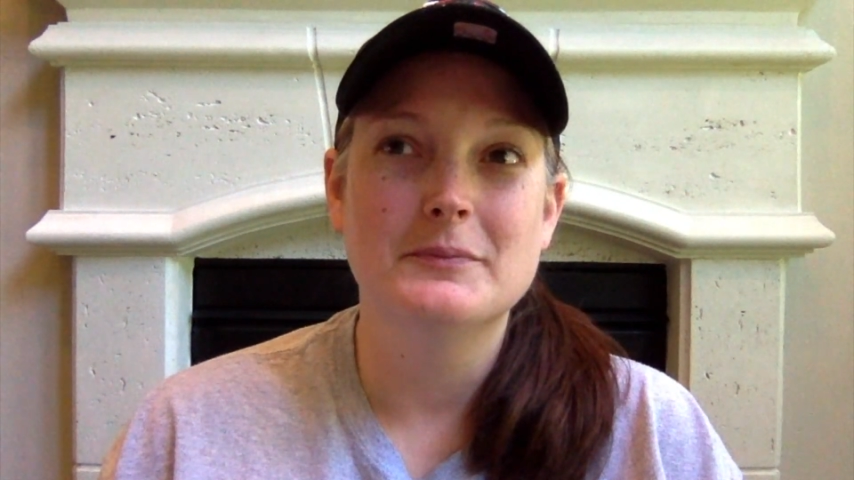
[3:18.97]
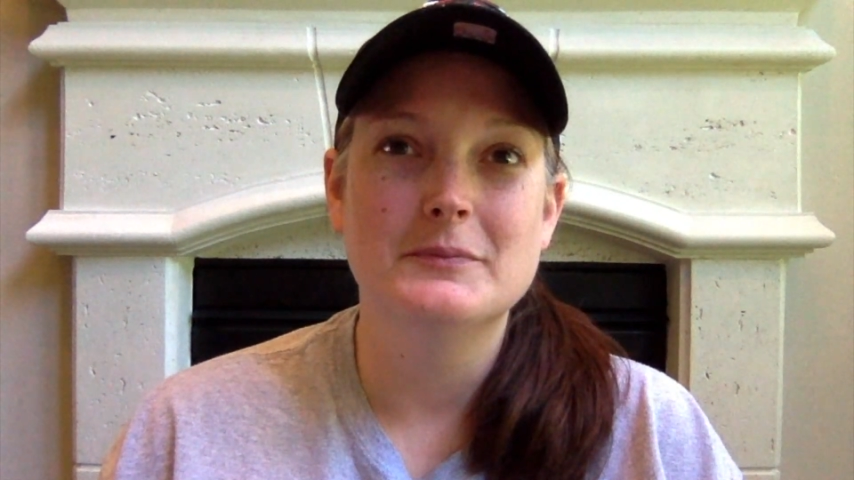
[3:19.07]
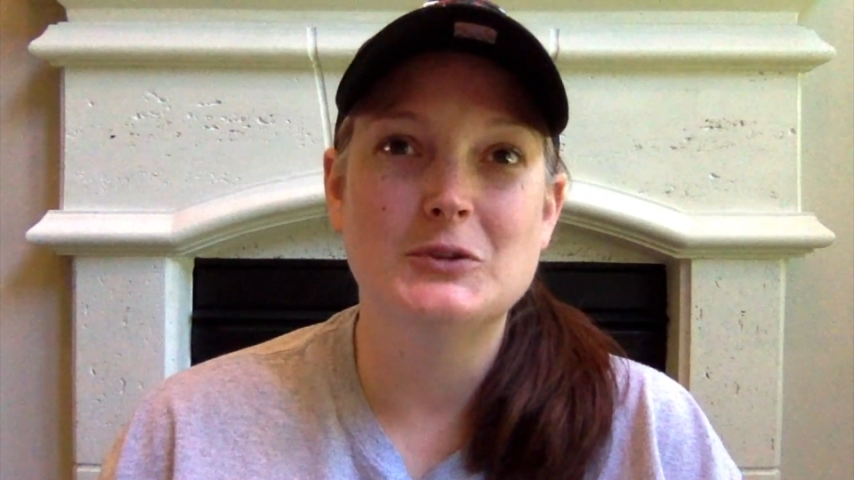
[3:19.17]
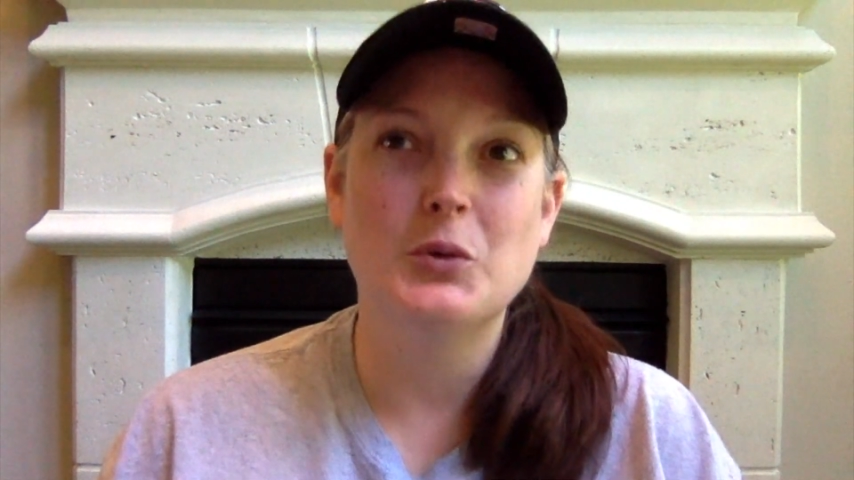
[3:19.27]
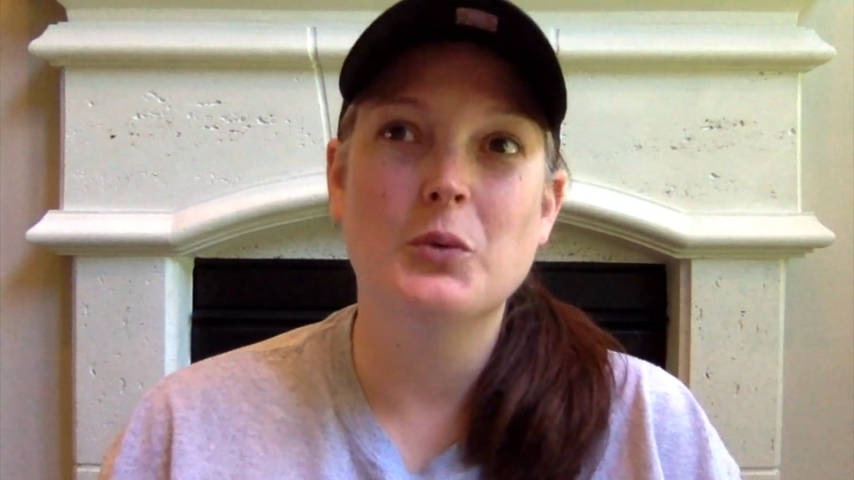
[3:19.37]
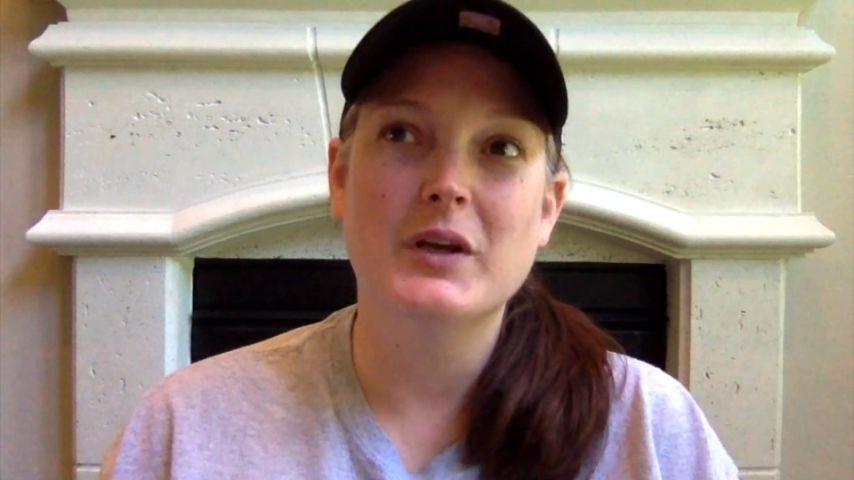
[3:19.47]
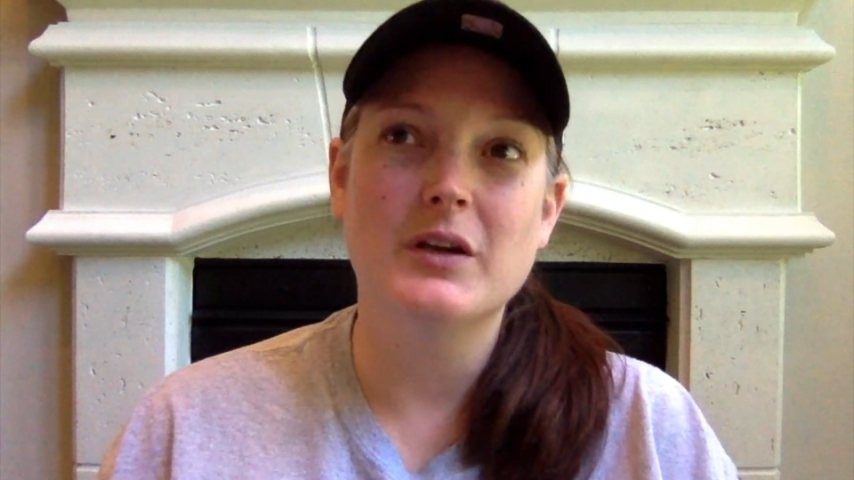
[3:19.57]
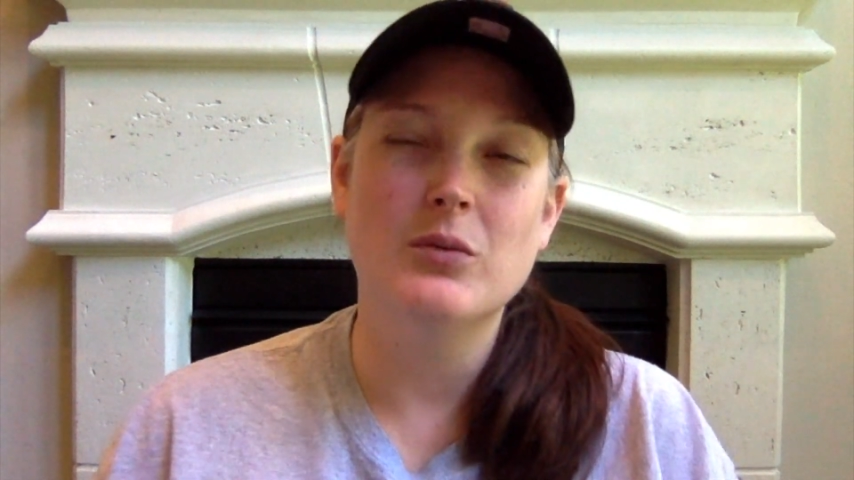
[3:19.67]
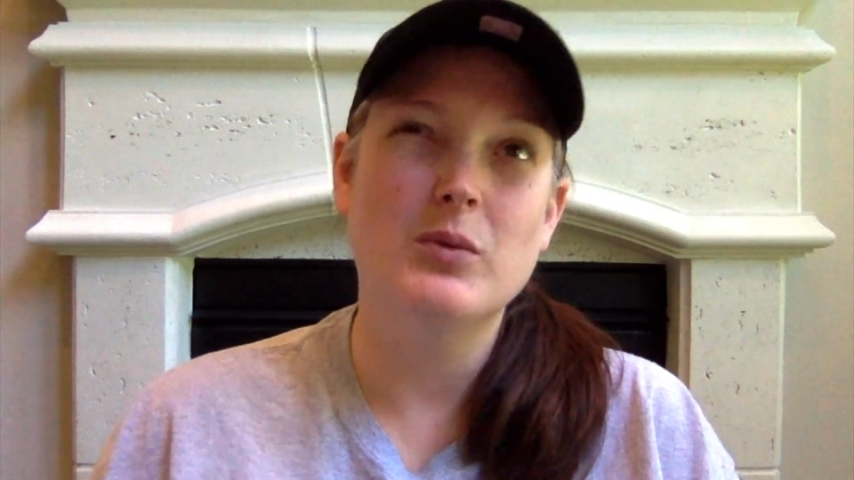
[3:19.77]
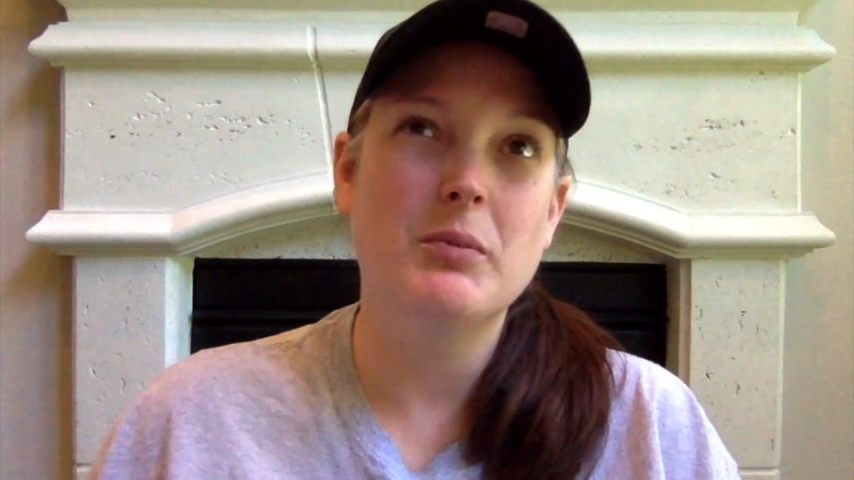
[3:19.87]
so we went
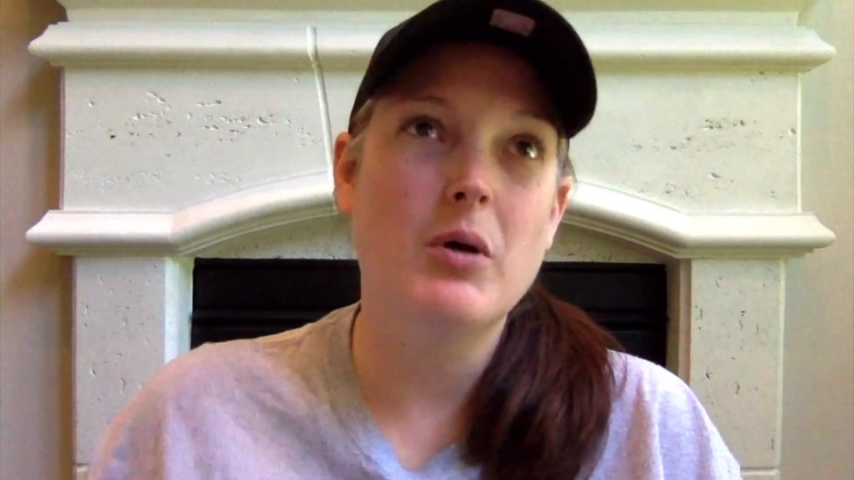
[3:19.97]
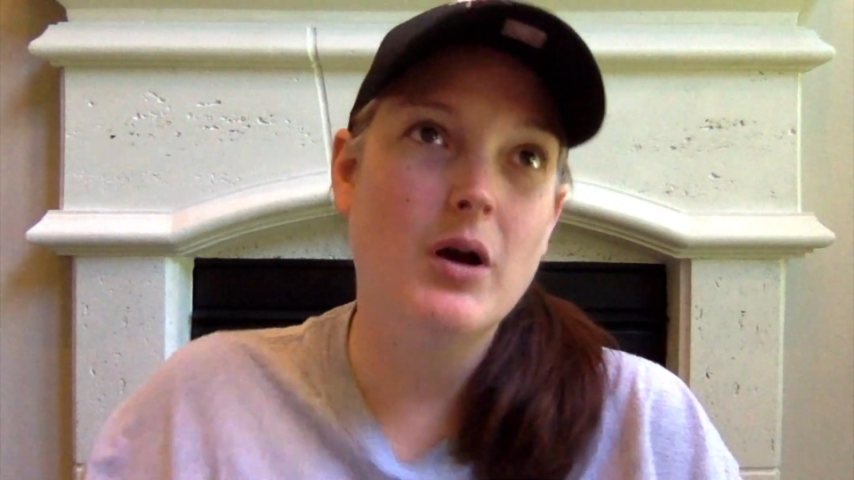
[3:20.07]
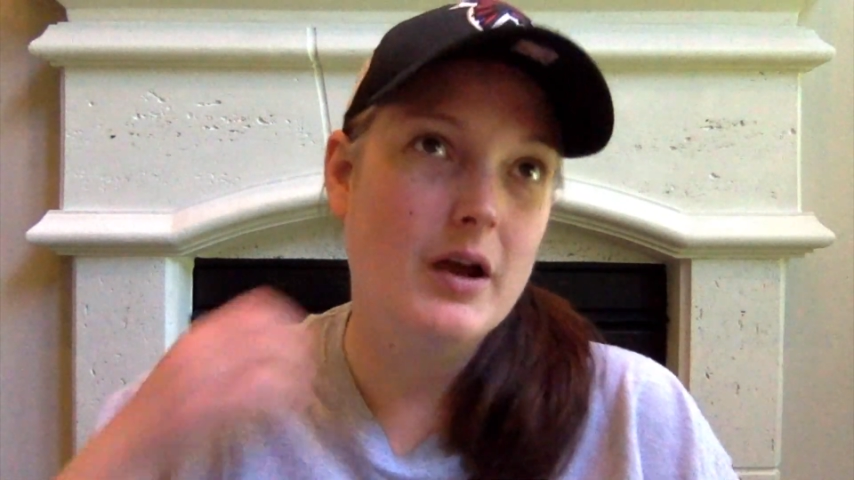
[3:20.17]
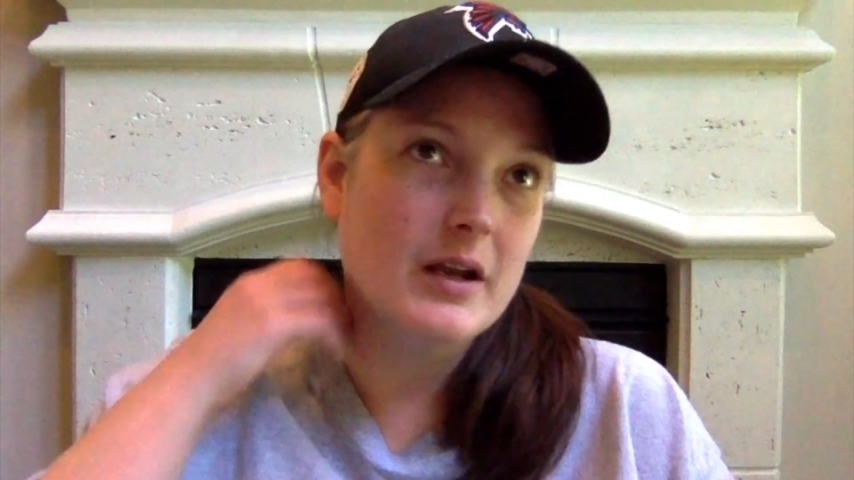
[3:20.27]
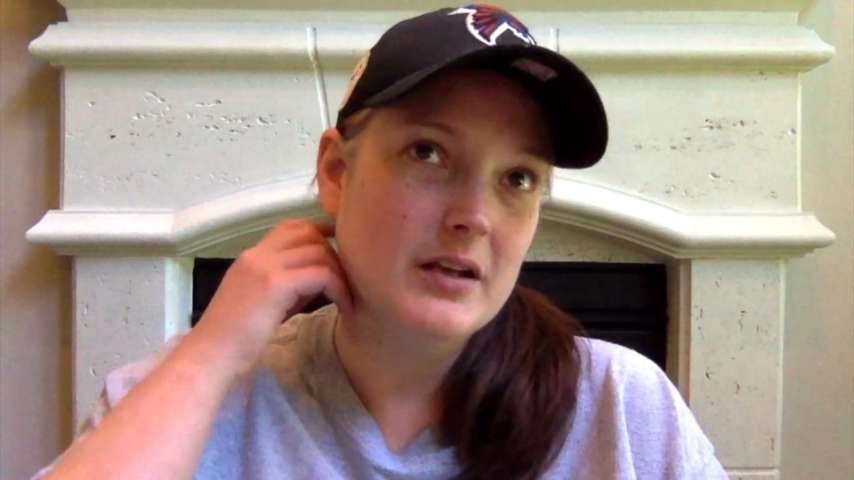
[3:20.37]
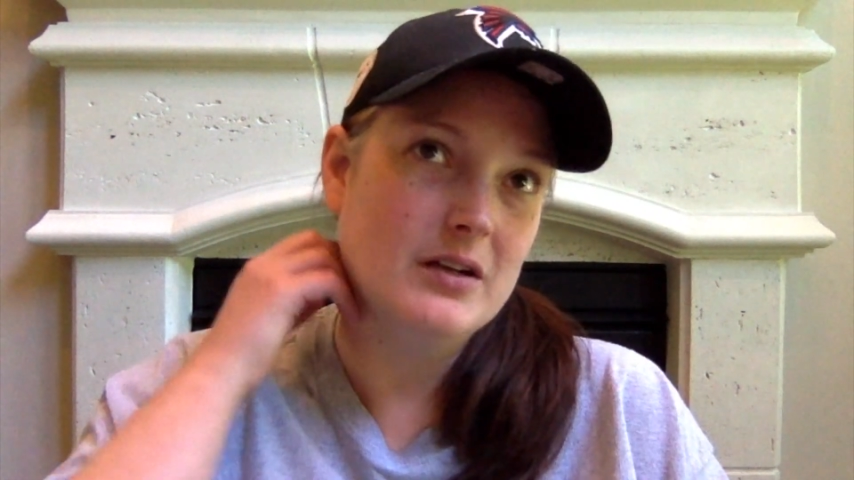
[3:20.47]
and we bought.